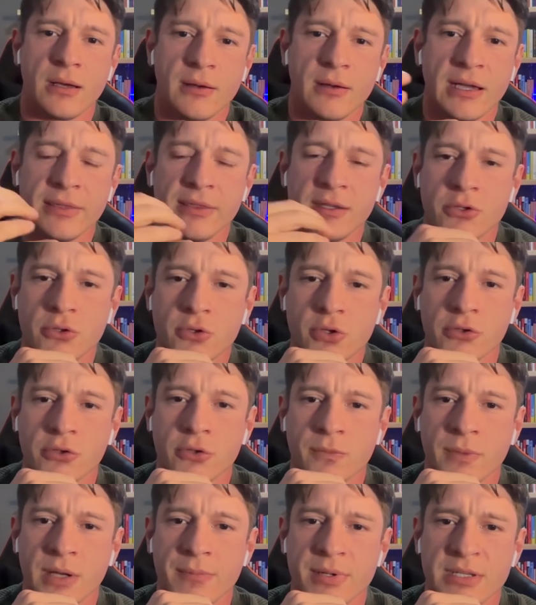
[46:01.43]
I need to talk
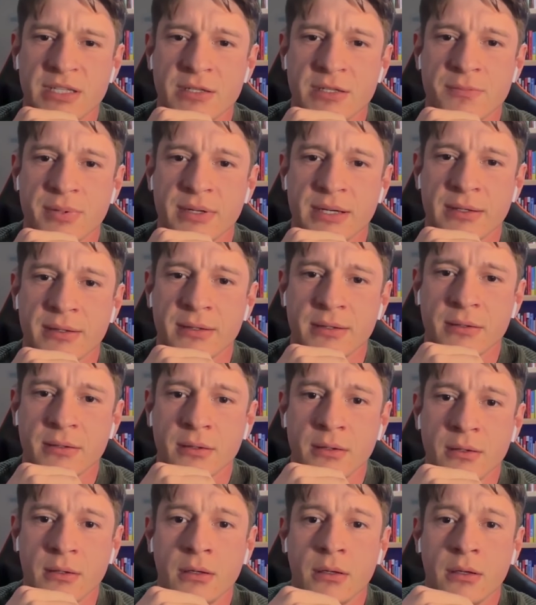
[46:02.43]
to my business partner.
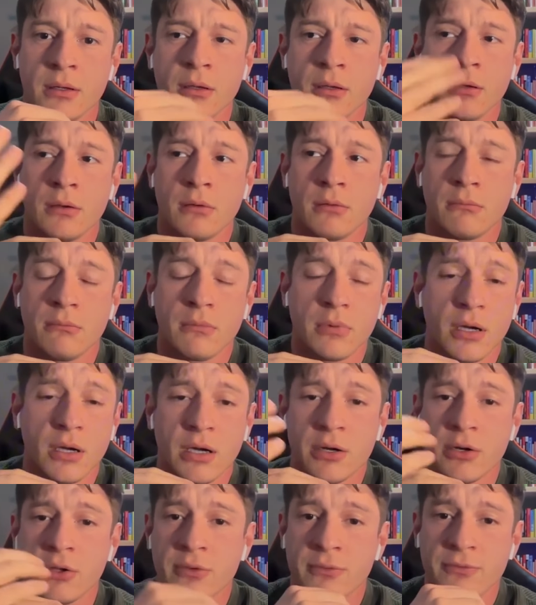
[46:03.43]

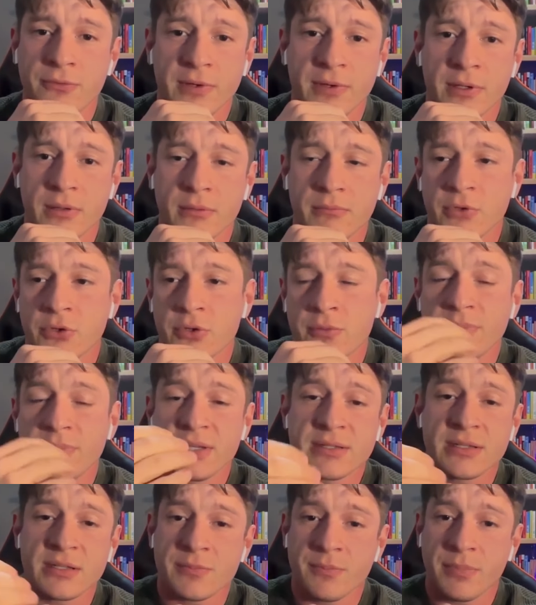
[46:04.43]
How do you feel your
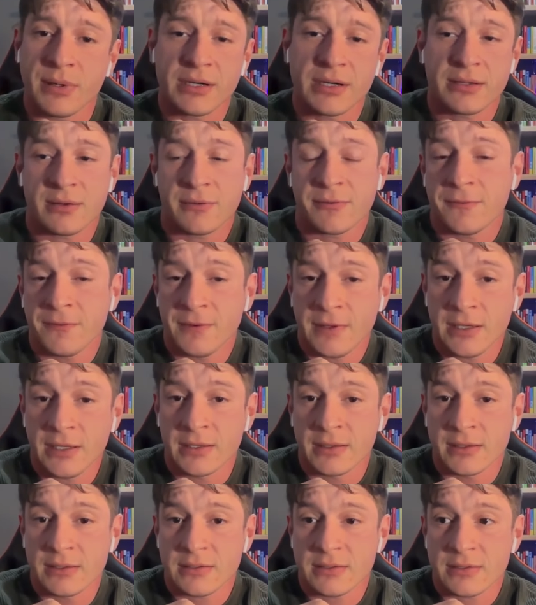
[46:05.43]
business partner
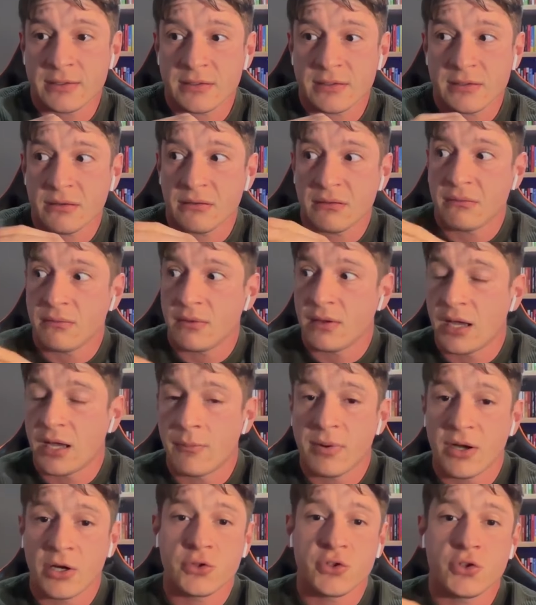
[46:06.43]
feels
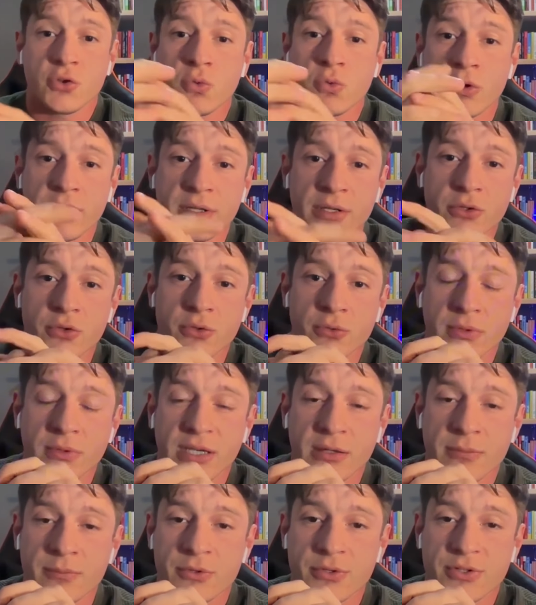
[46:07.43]
about you wanting to
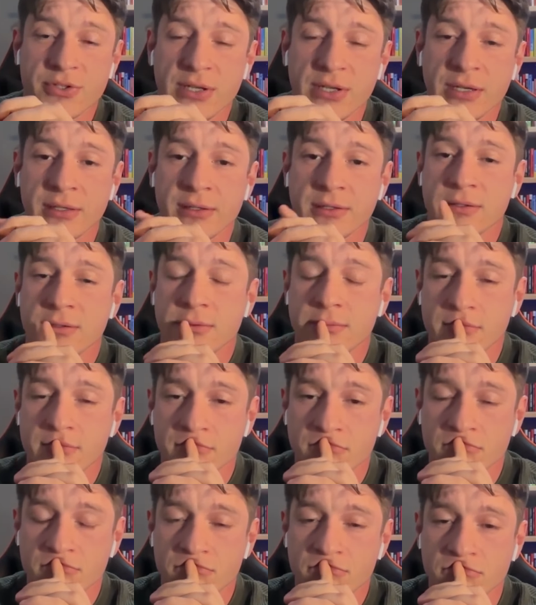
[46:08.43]
get more sales?
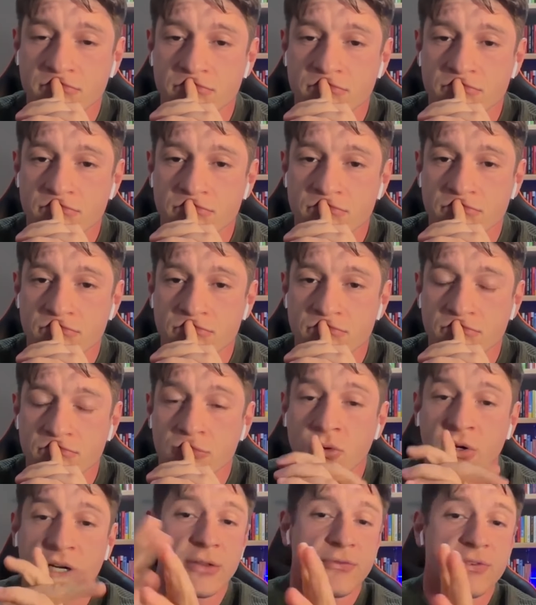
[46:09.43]

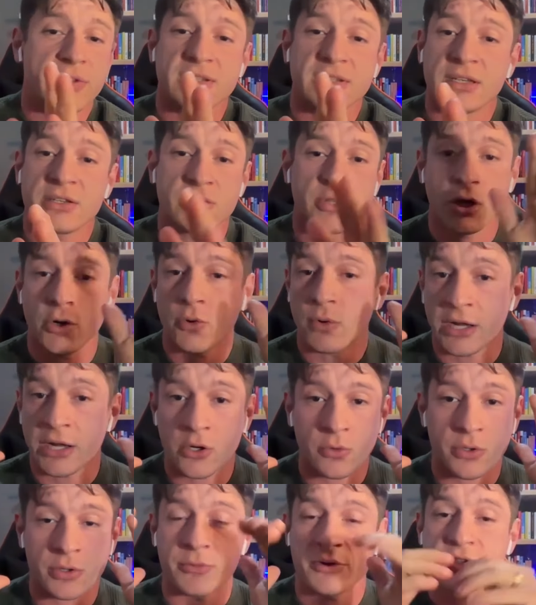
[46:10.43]
What if he says, no, I
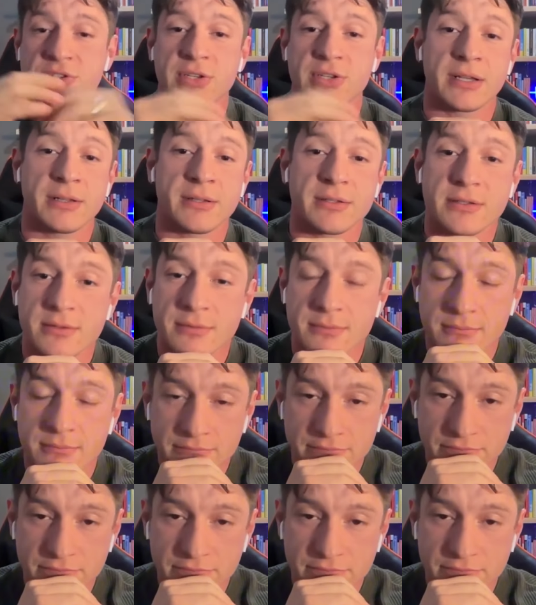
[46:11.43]
don't want more sales?